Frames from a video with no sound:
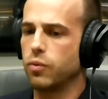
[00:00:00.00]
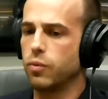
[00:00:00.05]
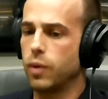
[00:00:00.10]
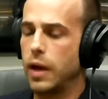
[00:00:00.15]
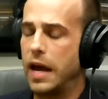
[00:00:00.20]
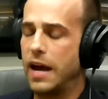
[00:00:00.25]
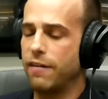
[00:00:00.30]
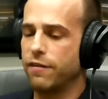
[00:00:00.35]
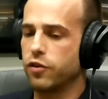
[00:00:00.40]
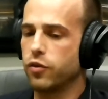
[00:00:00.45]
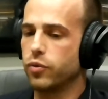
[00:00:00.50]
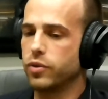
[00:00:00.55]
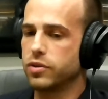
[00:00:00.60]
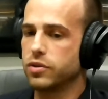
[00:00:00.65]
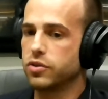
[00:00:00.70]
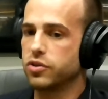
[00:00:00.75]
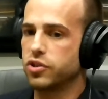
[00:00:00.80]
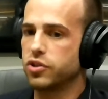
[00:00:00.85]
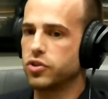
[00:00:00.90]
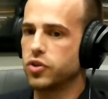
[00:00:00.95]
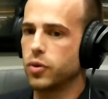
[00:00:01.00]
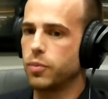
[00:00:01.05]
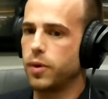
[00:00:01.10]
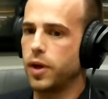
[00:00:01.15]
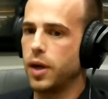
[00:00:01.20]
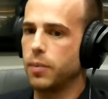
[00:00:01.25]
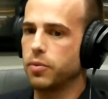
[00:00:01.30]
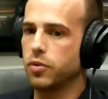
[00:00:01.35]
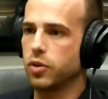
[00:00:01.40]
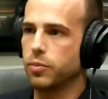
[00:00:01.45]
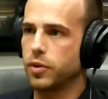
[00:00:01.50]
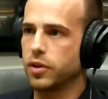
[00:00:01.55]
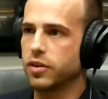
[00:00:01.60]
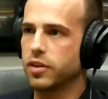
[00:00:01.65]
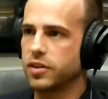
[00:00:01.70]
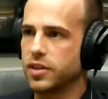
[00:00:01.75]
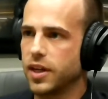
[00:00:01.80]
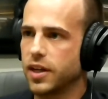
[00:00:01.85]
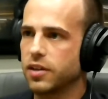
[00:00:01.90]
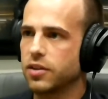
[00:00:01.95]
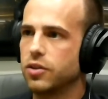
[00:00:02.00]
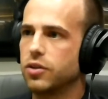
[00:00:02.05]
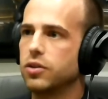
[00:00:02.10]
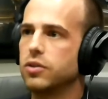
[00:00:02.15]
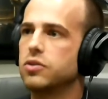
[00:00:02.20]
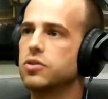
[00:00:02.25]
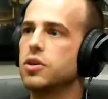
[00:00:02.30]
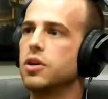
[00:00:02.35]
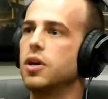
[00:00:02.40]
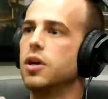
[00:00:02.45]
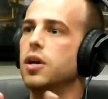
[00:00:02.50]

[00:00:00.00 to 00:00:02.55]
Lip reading: half the reason she's so popular among the tech nerds,